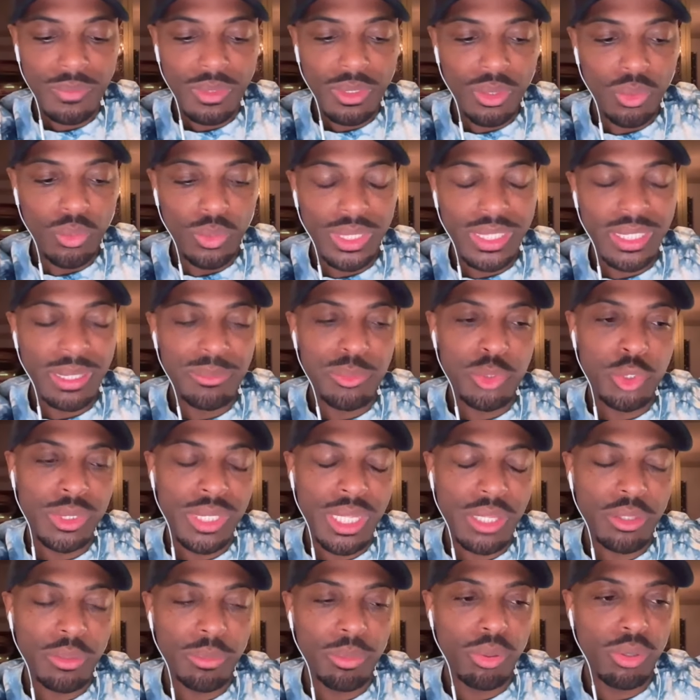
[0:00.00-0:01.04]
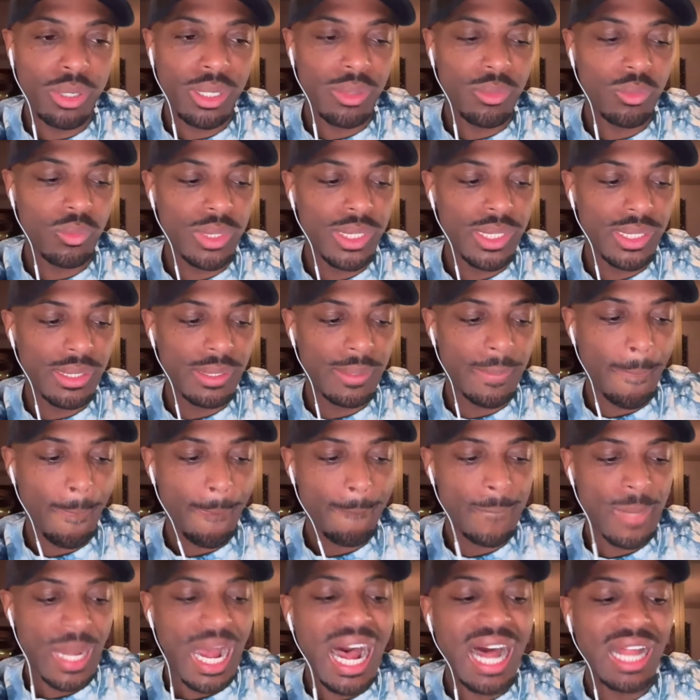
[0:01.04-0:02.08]
we come to another point when
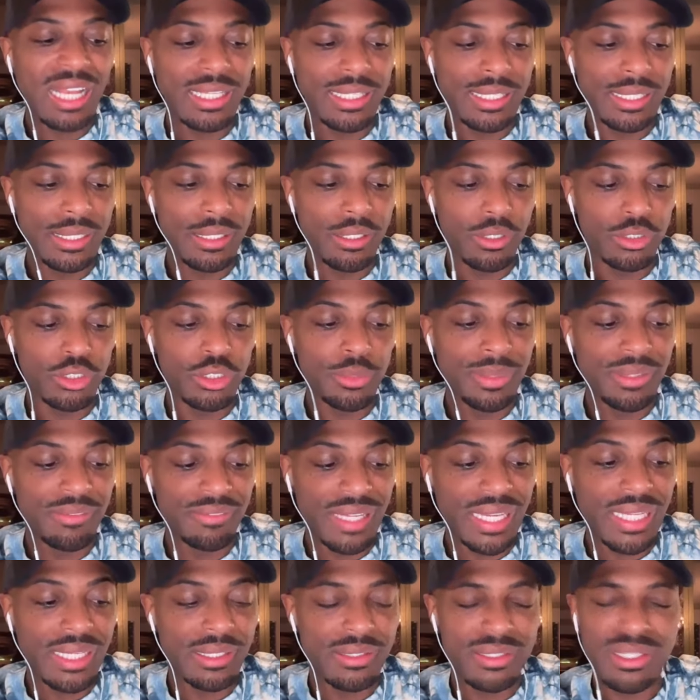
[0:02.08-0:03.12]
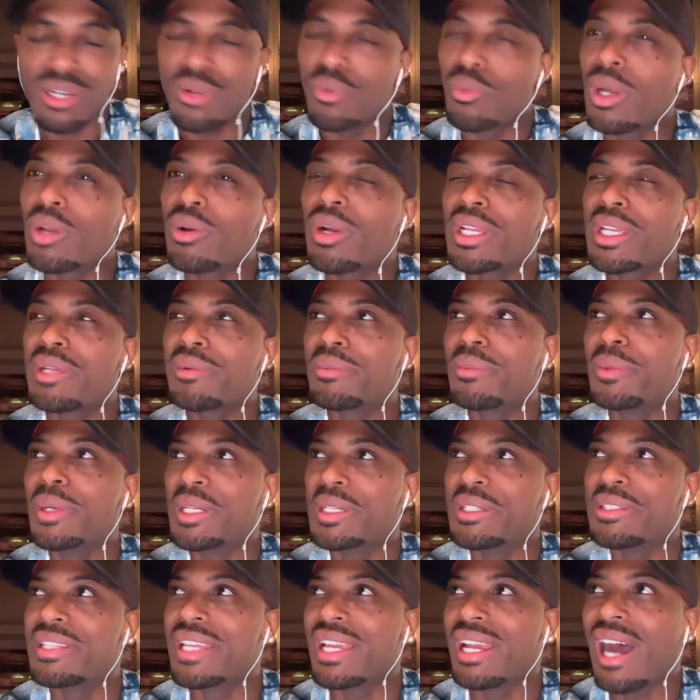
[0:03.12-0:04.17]
Ali Ershimi Vegas, why do I keep wanting
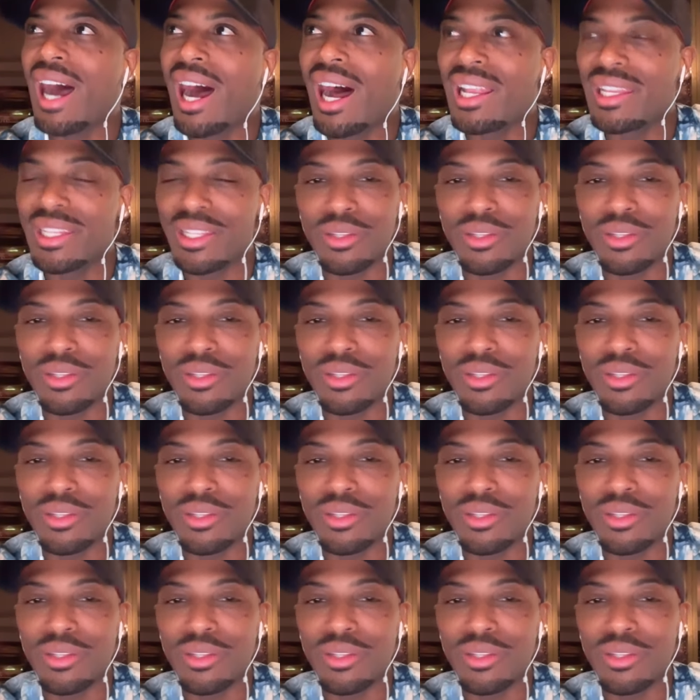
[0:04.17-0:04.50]
to say Ali?